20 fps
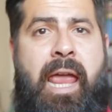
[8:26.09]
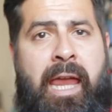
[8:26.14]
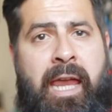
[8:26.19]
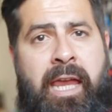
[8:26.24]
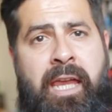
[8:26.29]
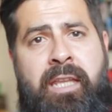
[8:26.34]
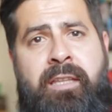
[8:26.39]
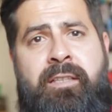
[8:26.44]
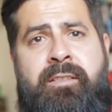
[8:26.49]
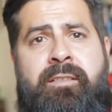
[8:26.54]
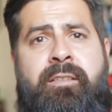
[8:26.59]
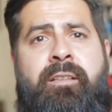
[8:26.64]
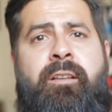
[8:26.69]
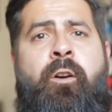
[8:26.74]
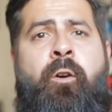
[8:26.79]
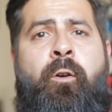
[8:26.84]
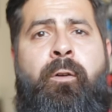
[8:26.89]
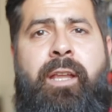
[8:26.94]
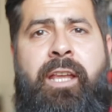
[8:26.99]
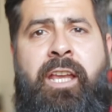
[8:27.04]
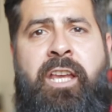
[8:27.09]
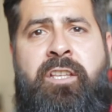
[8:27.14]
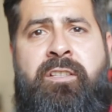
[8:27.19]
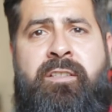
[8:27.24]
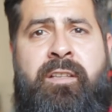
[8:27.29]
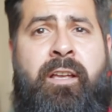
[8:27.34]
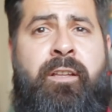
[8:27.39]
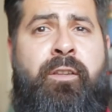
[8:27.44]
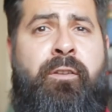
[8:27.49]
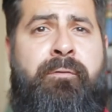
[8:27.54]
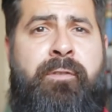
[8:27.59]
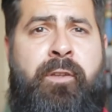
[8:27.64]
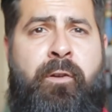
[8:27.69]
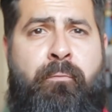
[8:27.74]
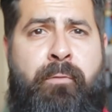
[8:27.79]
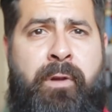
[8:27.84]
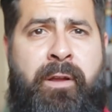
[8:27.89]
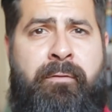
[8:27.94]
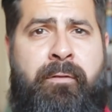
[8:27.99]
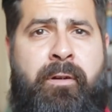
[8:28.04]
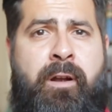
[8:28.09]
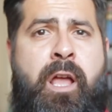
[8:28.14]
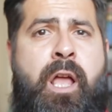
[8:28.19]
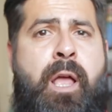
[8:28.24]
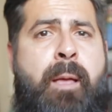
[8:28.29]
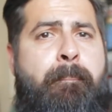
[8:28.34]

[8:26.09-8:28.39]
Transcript: 8 on each side of the river,